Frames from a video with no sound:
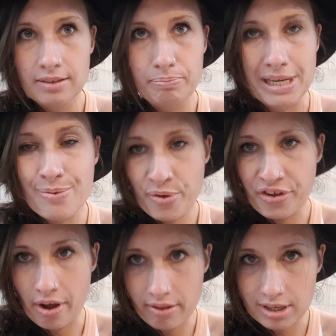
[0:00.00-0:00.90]
Being with
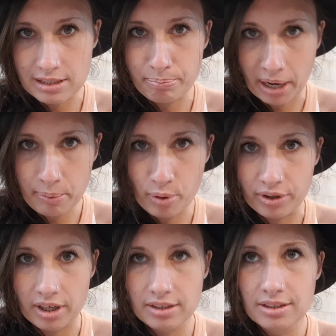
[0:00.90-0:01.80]
the other is a
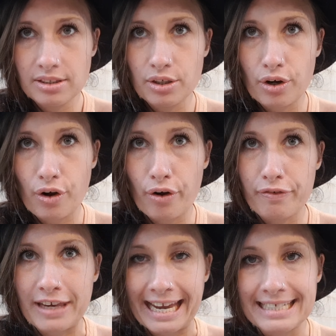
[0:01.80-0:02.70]
byproduct
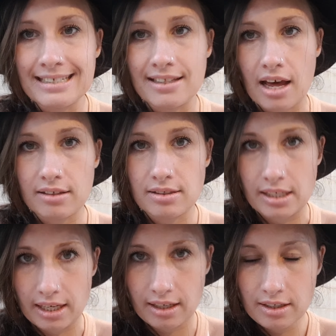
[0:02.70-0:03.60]
of getting to that
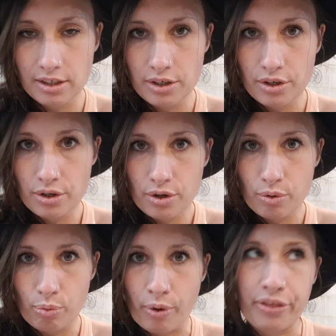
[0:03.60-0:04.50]
state
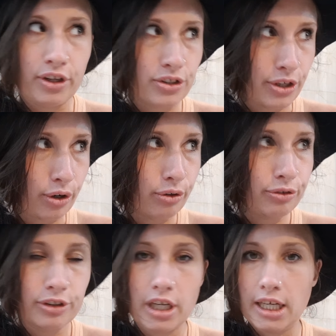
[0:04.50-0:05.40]
with
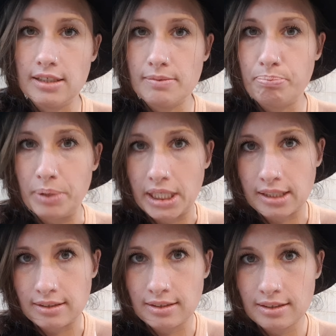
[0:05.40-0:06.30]
yourself and
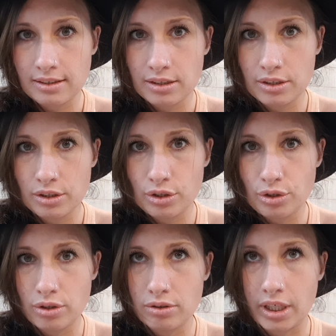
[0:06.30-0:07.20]
being
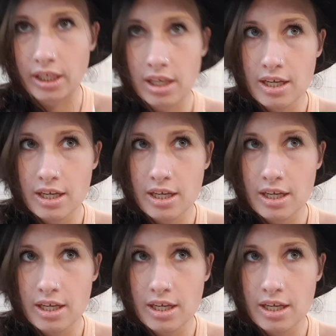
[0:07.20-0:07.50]
like